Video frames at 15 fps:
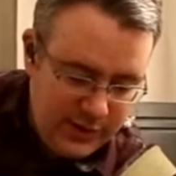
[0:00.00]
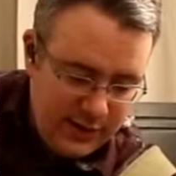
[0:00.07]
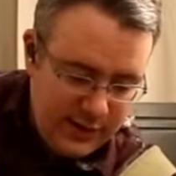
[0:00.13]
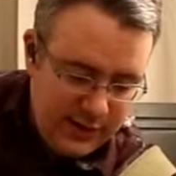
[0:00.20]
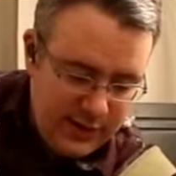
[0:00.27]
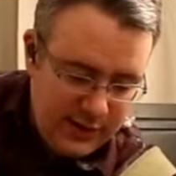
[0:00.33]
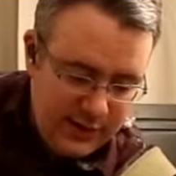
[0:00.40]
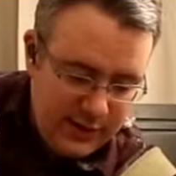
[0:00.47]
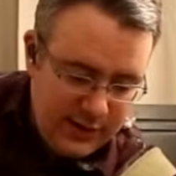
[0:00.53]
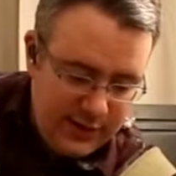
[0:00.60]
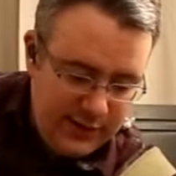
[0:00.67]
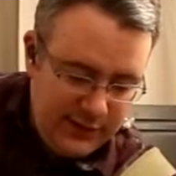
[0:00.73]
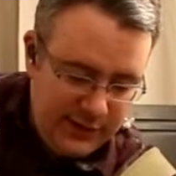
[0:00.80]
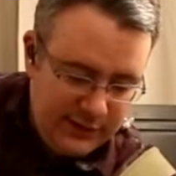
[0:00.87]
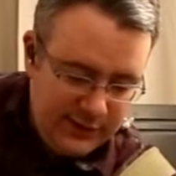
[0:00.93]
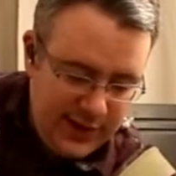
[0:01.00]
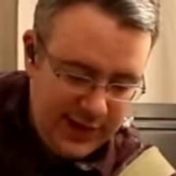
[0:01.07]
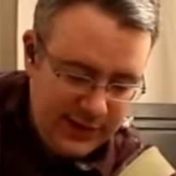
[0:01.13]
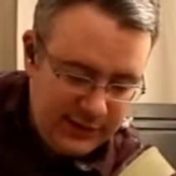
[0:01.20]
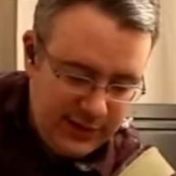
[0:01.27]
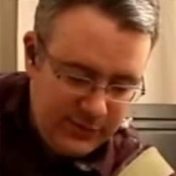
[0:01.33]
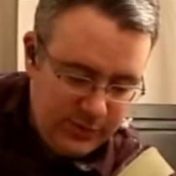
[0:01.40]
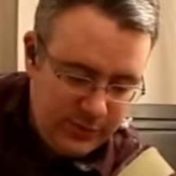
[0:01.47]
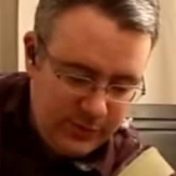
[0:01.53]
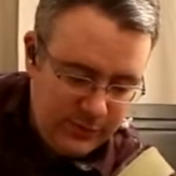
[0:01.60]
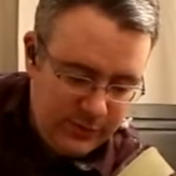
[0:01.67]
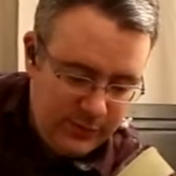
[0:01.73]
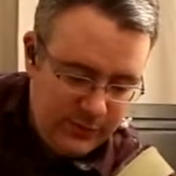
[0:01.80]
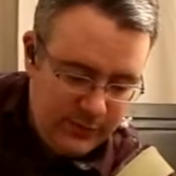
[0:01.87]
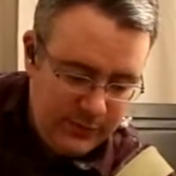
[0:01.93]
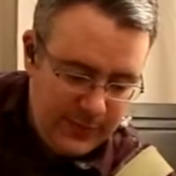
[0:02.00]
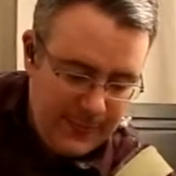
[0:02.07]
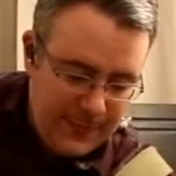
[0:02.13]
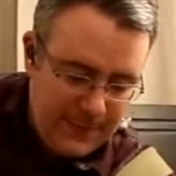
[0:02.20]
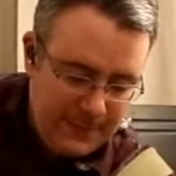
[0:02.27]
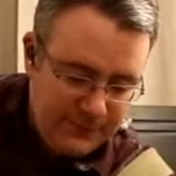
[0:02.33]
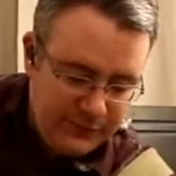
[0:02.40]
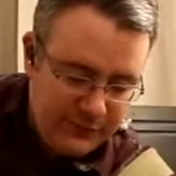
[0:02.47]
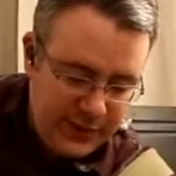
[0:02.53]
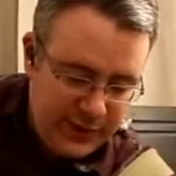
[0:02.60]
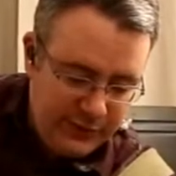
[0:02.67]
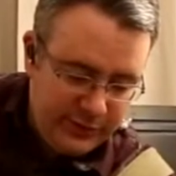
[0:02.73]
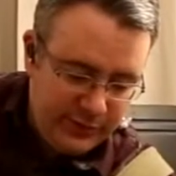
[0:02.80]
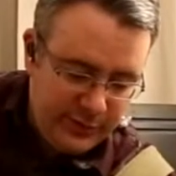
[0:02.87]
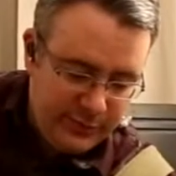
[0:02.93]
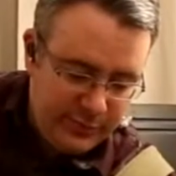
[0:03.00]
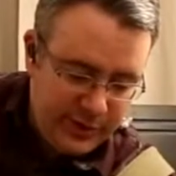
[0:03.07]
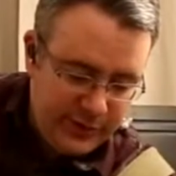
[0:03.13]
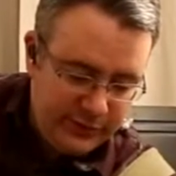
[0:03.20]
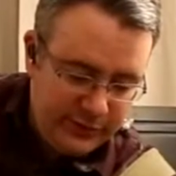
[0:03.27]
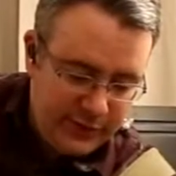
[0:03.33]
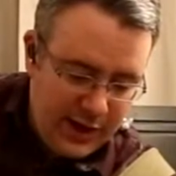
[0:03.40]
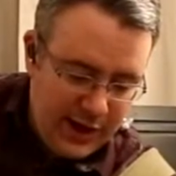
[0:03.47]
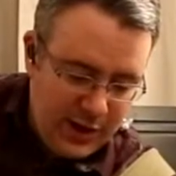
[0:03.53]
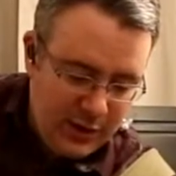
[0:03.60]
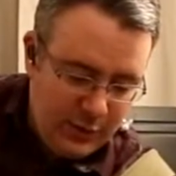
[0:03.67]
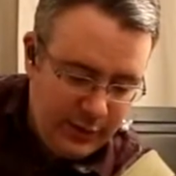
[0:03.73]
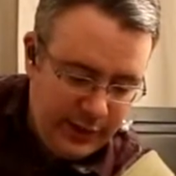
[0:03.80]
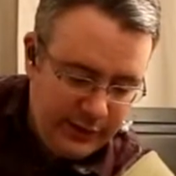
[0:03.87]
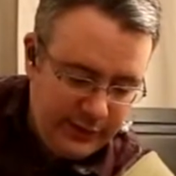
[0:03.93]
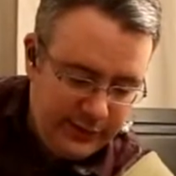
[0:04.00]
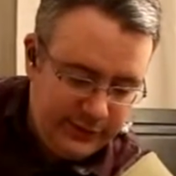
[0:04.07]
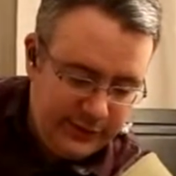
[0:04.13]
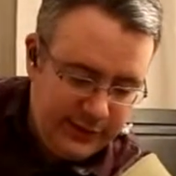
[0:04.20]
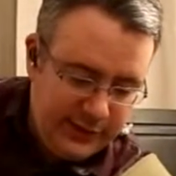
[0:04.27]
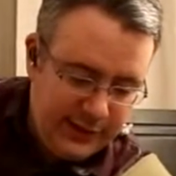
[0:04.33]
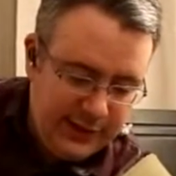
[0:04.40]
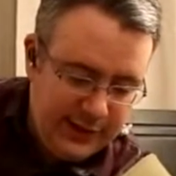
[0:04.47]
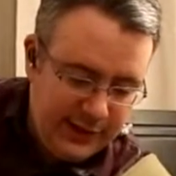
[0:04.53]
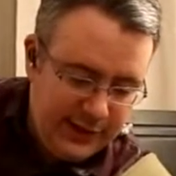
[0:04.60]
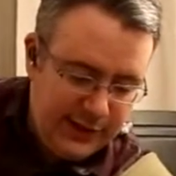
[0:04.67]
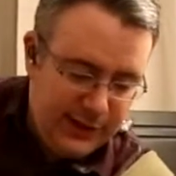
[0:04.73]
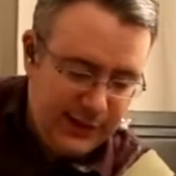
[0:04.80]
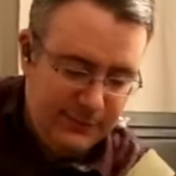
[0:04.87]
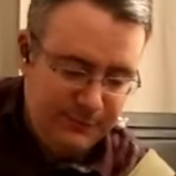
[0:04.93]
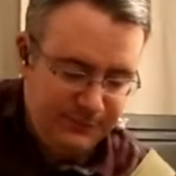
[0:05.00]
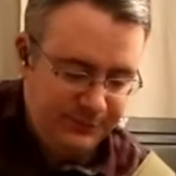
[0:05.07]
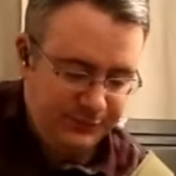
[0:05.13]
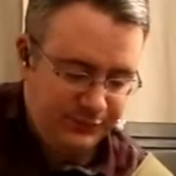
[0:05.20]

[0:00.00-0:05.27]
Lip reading: And the attack level tells the compressor how quickly it's going to kick in